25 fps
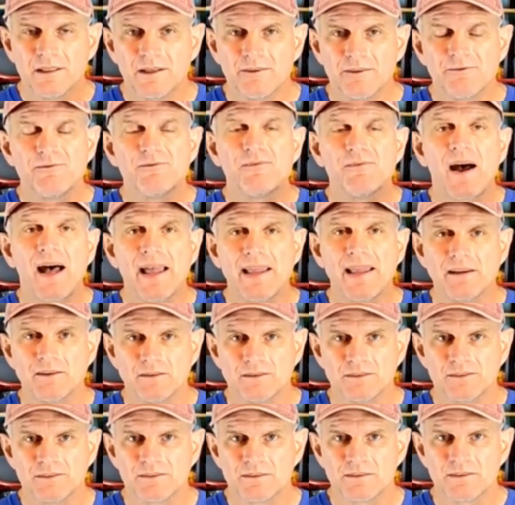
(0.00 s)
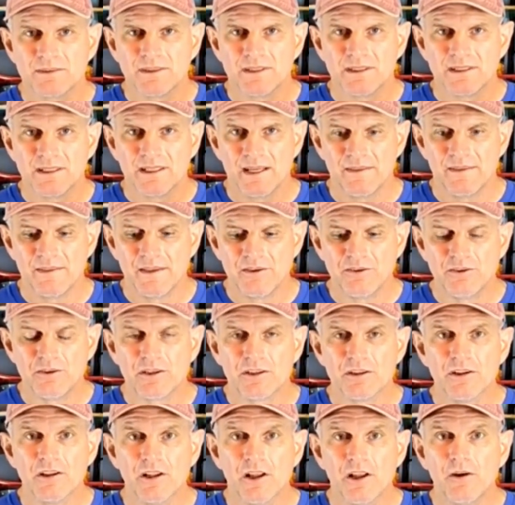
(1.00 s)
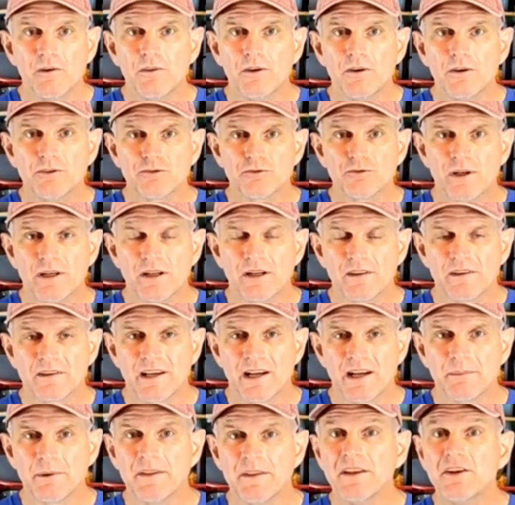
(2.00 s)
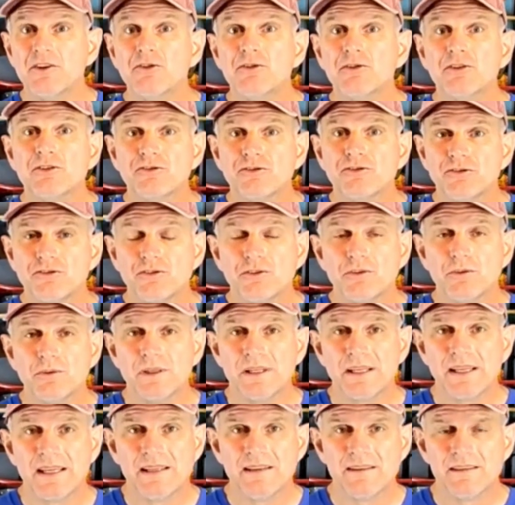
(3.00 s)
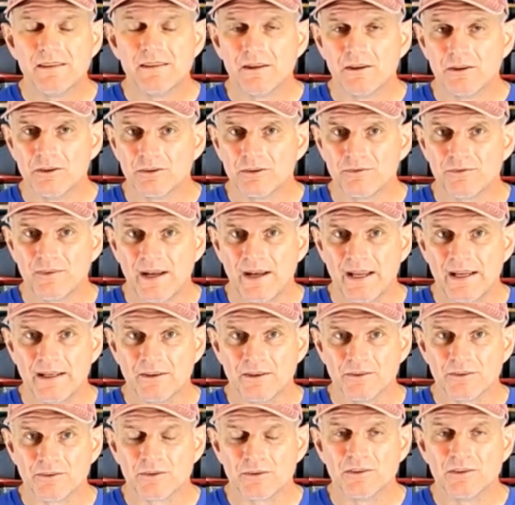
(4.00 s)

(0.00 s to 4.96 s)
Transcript: files. And then you can load those straight on the camera, and then you can shoot in those files.